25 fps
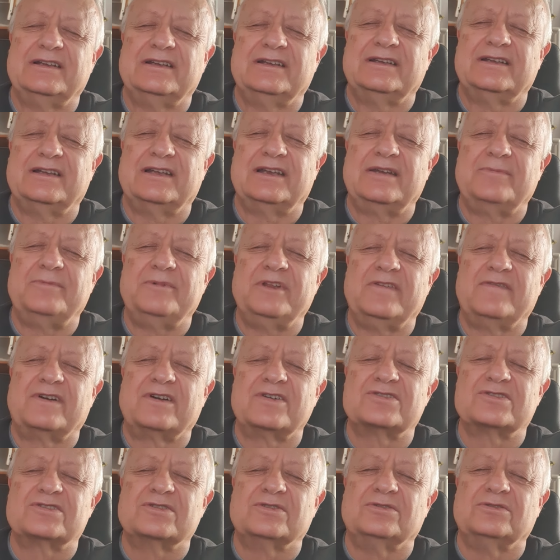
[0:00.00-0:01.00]
of
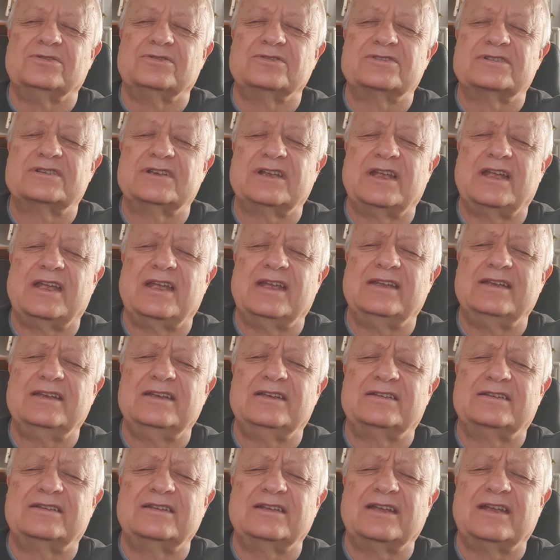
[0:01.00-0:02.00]
our souls,
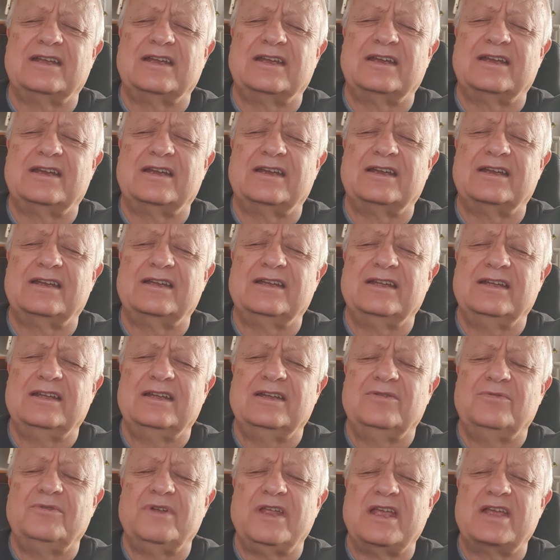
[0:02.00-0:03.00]
and
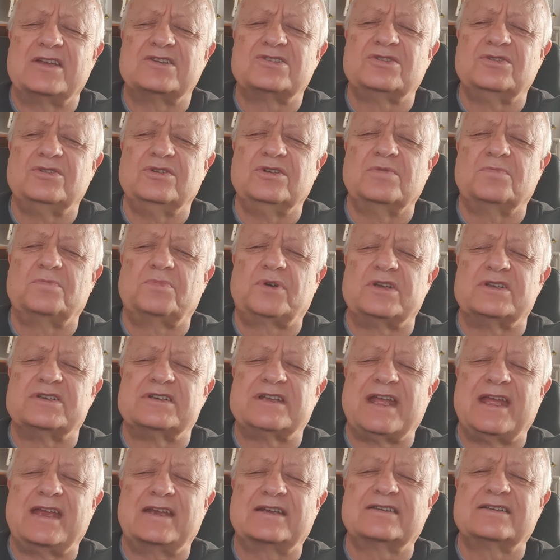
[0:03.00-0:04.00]
we ask you to
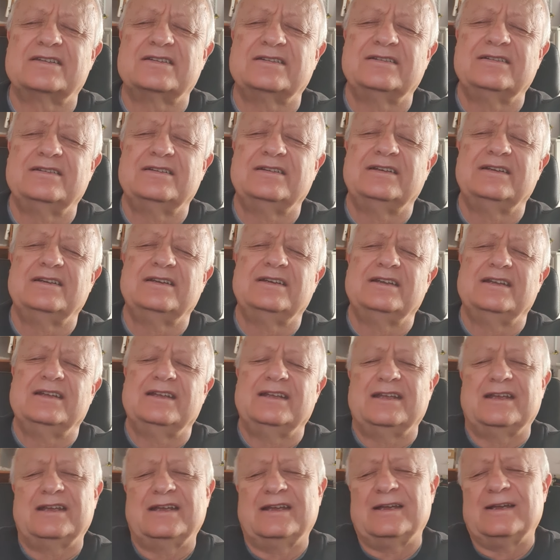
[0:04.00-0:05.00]
protect
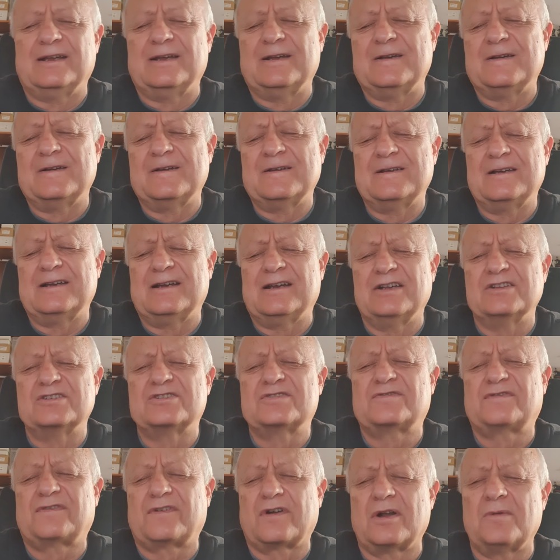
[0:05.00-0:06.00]
us
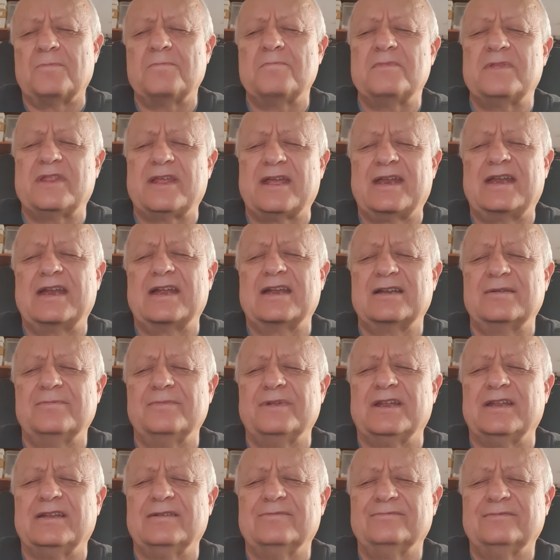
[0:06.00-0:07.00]
from that
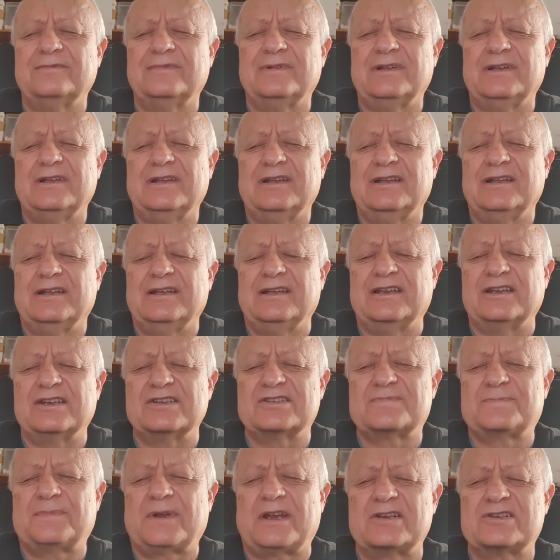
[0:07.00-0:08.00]
enemy, and
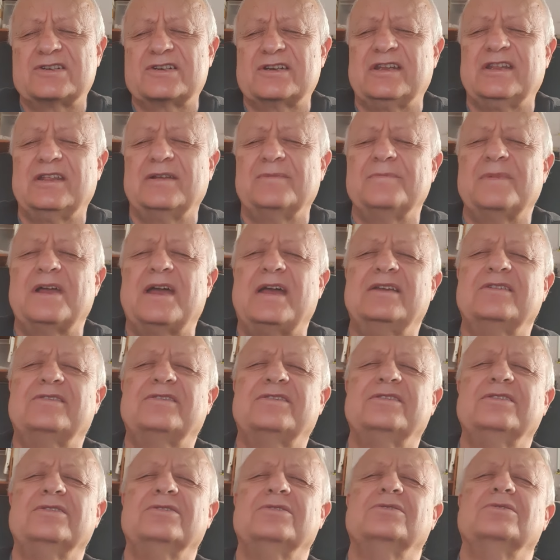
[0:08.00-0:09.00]
especially the
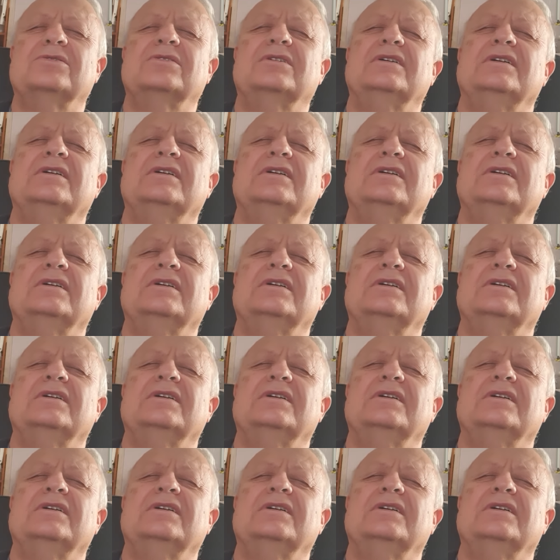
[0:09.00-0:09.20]
Matthew